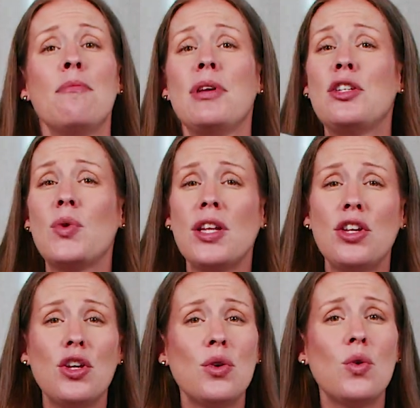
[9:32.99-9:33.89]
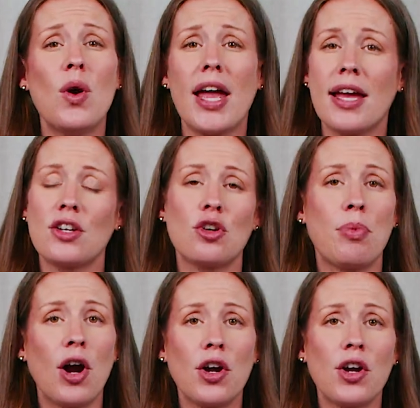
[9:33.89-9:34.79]
Between you and your
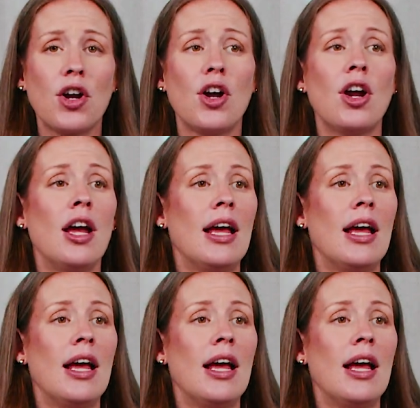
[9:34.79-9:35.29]
partner,